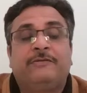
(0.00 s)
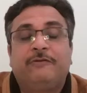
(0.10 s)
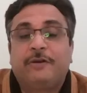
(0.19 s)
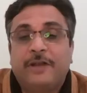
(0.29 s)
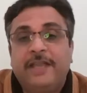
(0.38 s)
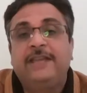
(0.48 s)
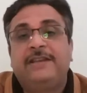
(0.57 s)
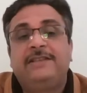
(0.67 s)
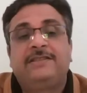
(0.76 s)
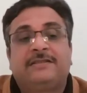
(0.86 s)
For
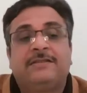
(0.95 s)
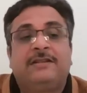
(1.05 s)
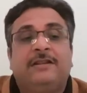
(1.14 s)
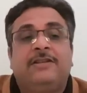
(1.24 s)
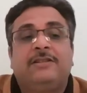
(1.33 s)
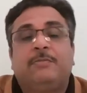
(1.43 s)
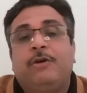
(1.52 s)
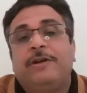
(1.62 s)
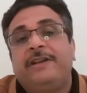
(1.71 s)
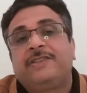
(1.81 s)
Aries, the
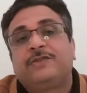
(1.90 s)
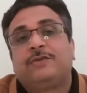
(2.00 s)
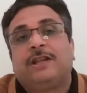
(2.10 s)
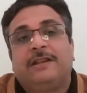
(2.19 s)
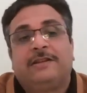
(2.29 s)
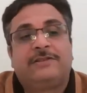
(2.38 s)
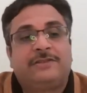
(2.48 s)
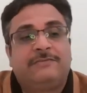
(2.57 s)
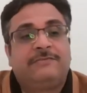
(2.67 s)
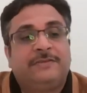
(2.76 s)
point is solar
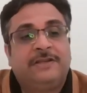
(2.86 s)
energy.